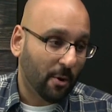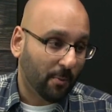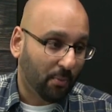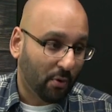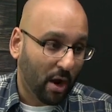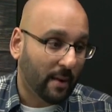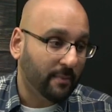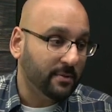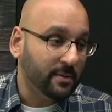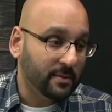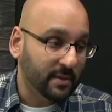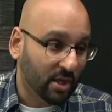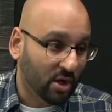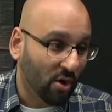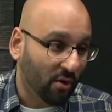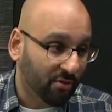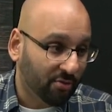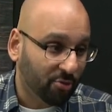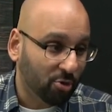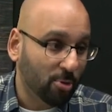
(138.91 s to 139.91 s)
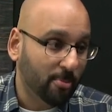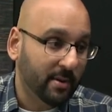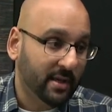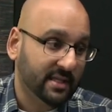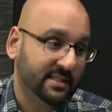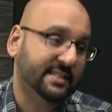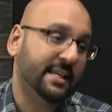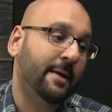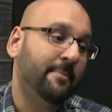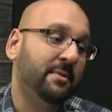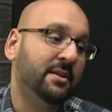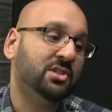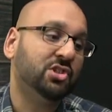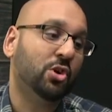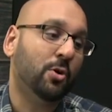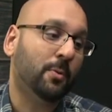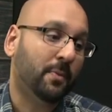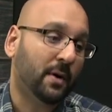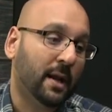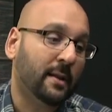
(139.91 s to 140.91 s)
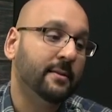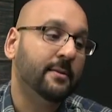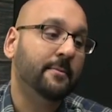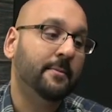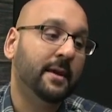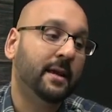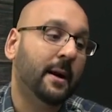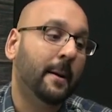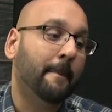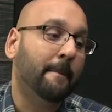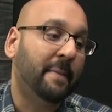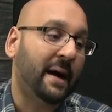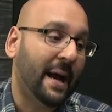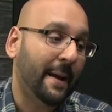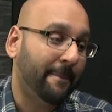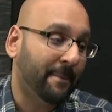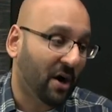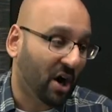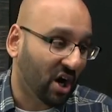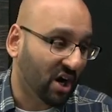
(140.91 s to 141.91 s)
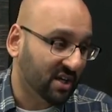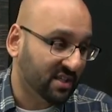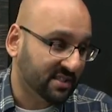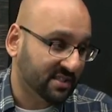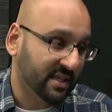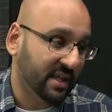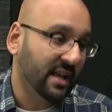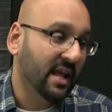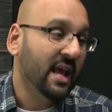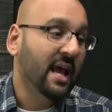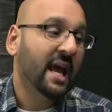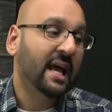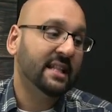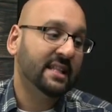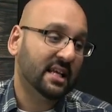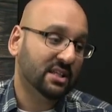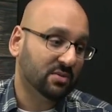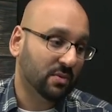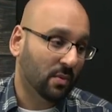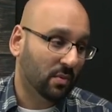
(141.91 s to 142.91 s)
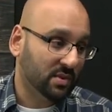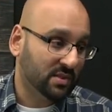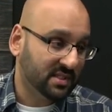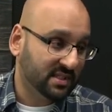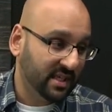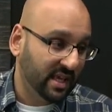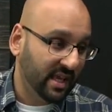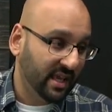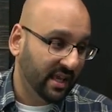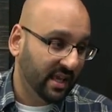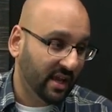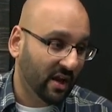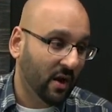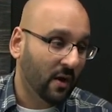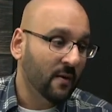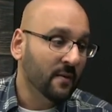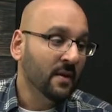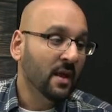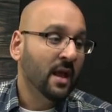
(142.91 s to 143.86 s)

probably go through because that means it'll probably become bipartisan. And that's what we're seeing here.